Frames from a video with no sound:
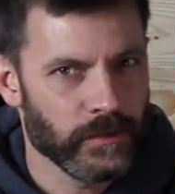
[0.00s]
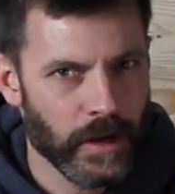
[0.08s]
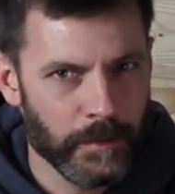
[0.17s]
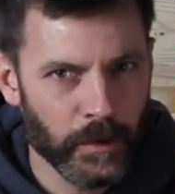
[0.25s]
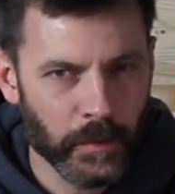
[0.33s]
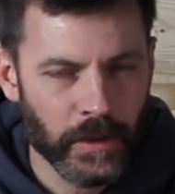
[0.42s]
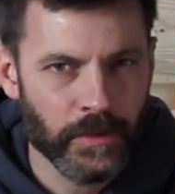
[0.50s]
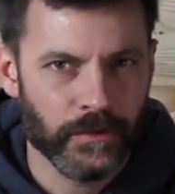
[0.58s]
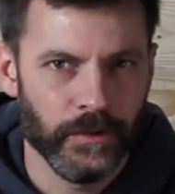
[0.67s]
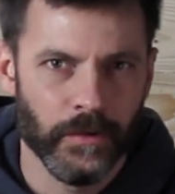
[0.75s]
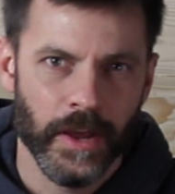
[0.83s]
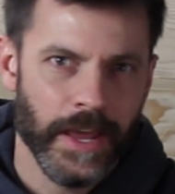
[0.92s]
So I'm going to run
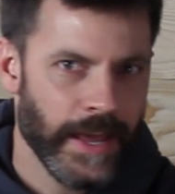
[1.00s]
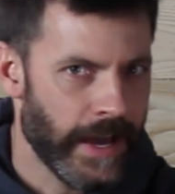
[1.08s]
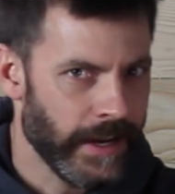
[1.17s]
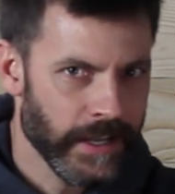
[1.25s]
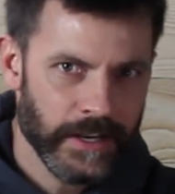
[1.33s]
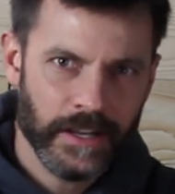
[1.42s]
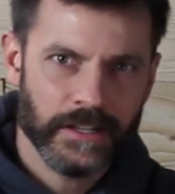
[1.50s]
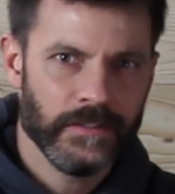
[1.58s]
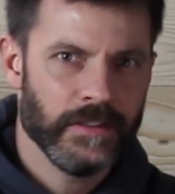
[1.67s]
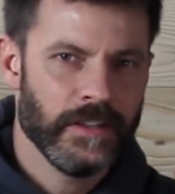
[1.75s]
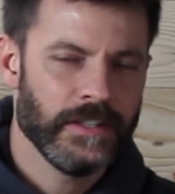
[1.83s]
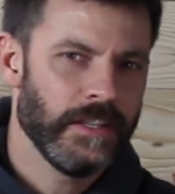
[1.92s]
through how to connect
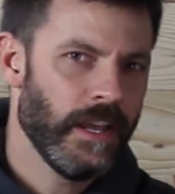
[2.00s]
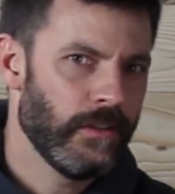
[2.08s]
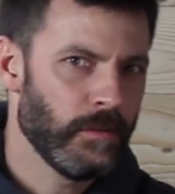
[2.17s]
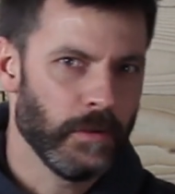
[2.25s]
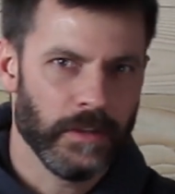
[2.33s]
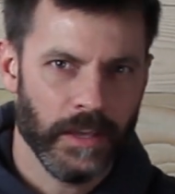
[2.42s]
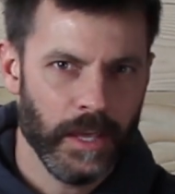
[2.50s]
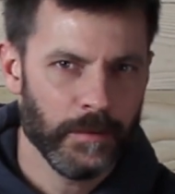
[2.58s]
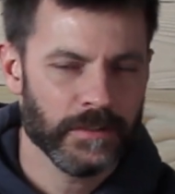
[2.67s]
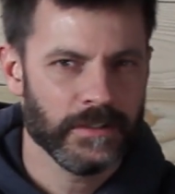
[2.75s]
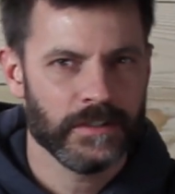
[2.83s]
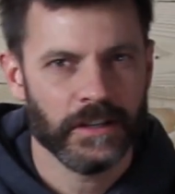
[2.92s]
everything together with the
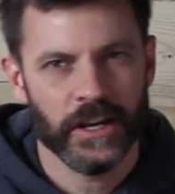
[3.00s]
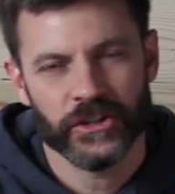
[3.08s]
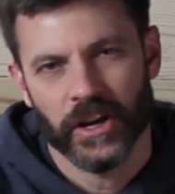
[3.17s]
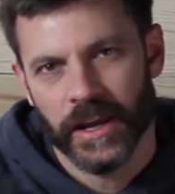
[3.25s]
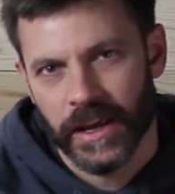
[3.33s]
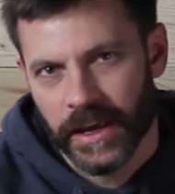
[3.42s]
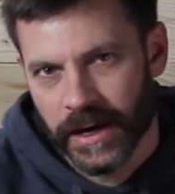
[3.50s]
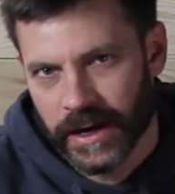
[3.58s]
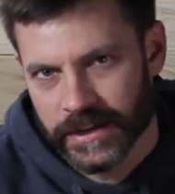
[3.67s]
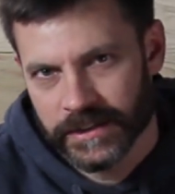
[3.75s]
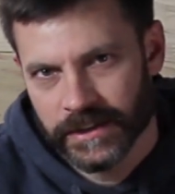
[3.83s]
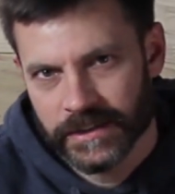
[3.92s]
cables and such,
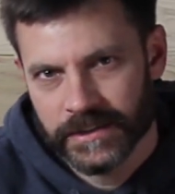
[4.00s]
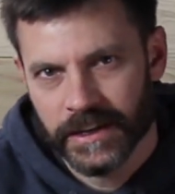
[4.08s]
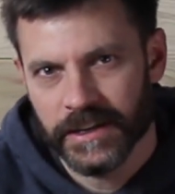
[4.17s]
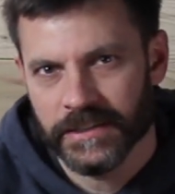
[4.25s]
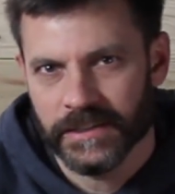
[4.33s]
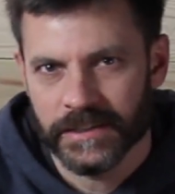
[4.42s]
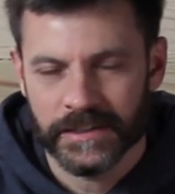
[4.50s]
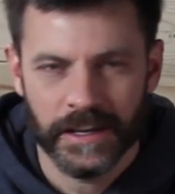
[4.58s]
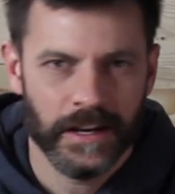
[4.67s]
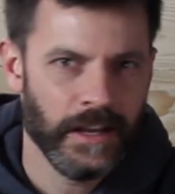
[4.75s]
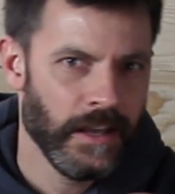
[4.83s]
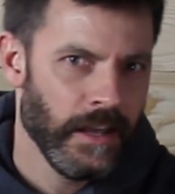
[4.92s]
how to set the settings in the
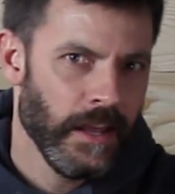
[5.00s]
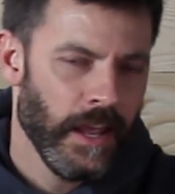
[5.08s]
Sena,